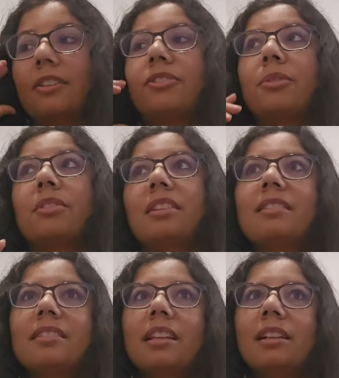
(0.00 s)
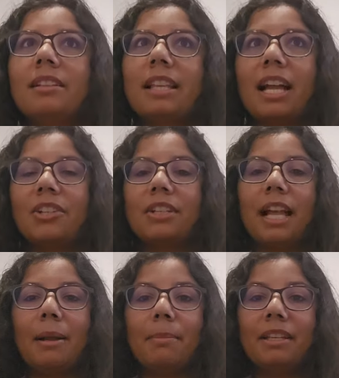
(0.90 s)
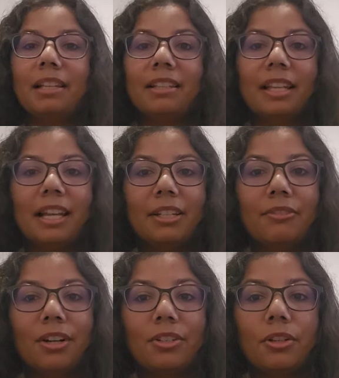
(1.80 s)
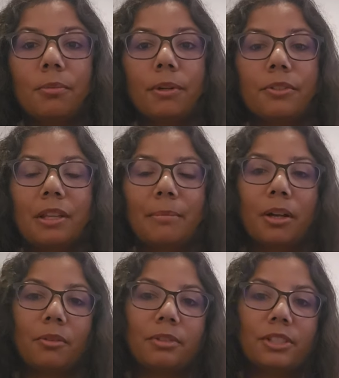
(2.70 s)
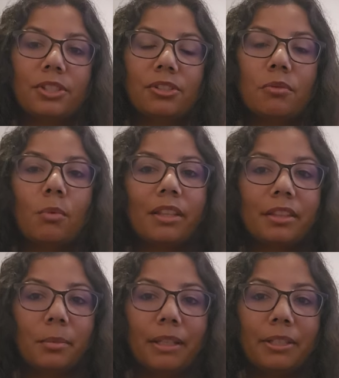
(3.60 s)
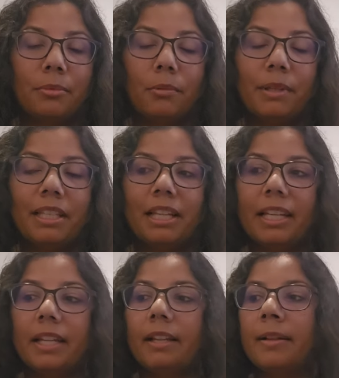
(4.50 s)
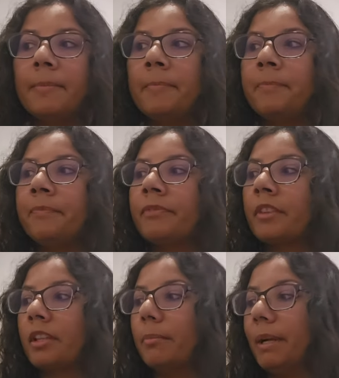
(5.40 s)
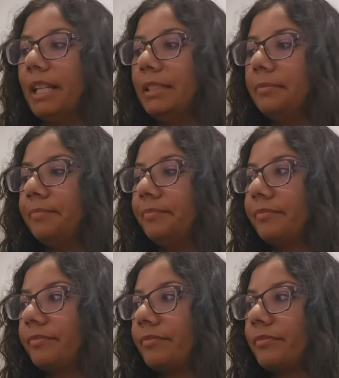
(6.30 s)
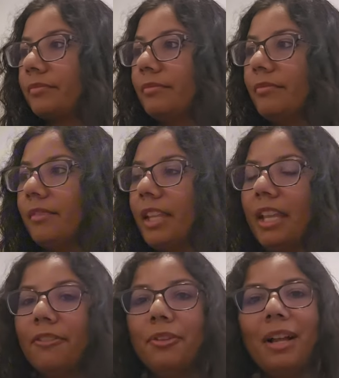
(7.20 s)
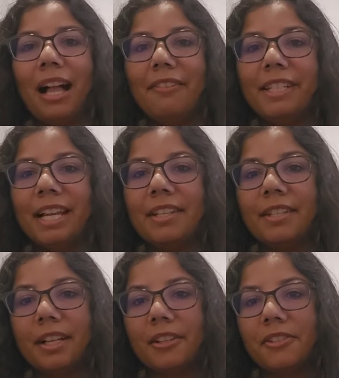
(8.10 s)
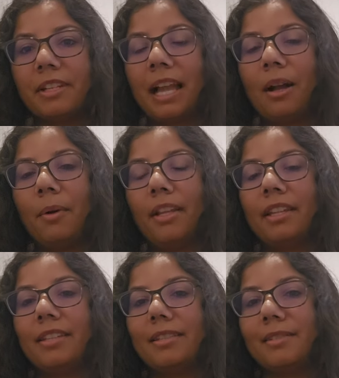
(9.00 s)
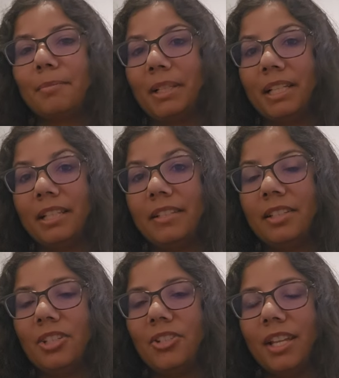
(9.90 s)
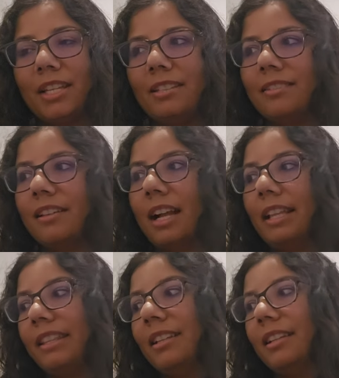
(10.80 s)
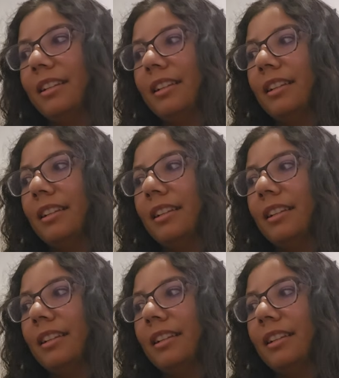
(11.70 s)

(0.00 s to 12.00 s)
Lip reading: So this sale is actually happening at the end of October, so I'm not really sure what the weather will be like. But if you have any ideas on how I can display these keychains, I think